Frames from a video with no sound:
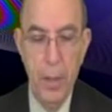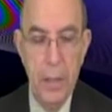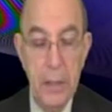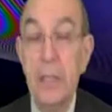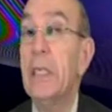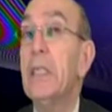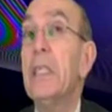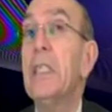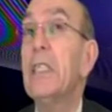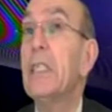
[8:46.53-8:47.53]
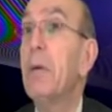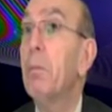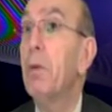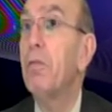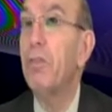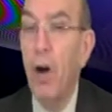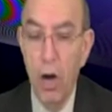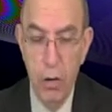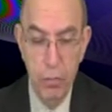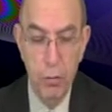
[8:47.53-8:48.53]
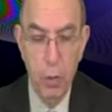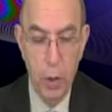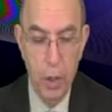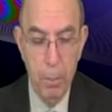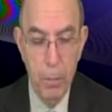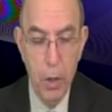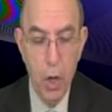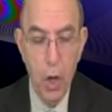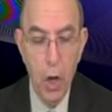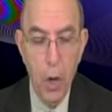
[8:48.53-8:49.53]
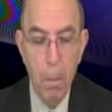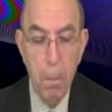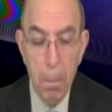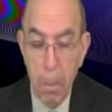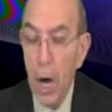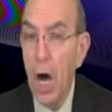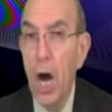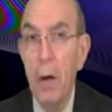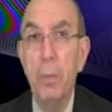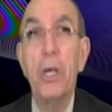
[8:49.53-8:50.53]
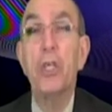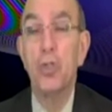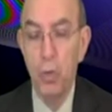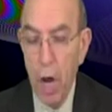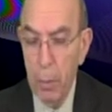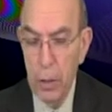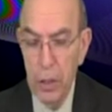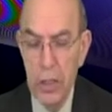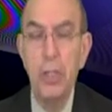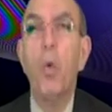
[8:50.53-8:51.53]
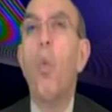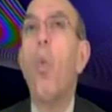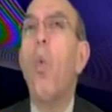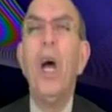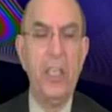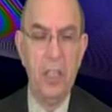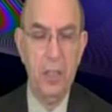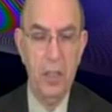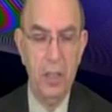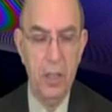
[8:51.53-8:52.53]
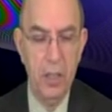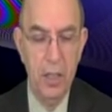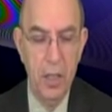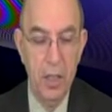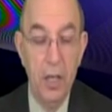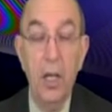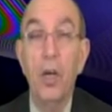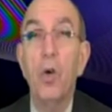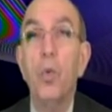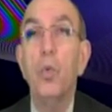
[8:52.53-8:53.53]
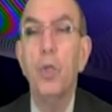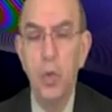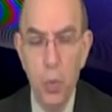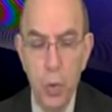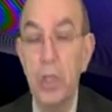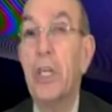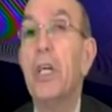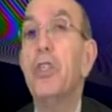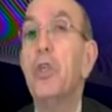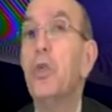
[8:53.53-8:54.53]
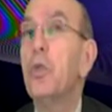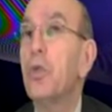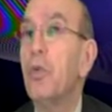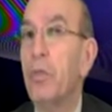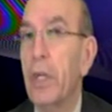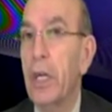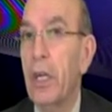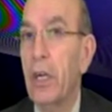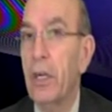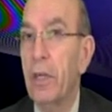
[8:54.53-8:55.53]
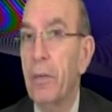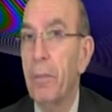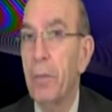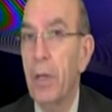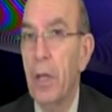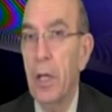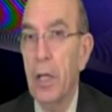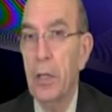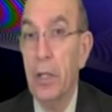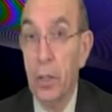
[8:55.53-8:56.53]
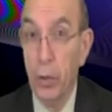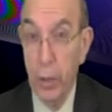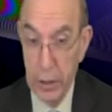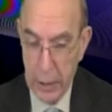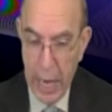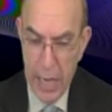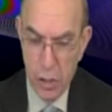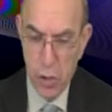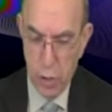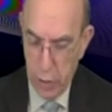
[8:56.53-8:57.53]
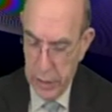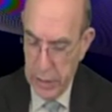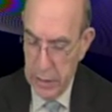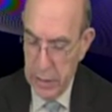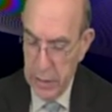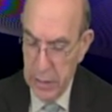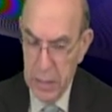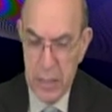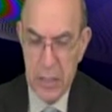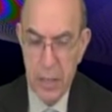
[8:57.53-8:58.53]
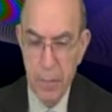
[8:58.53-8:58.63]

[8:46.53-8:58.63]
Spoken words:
Sentence number 4. Bob is Robert's what? Which words can you use over here? The correct answer is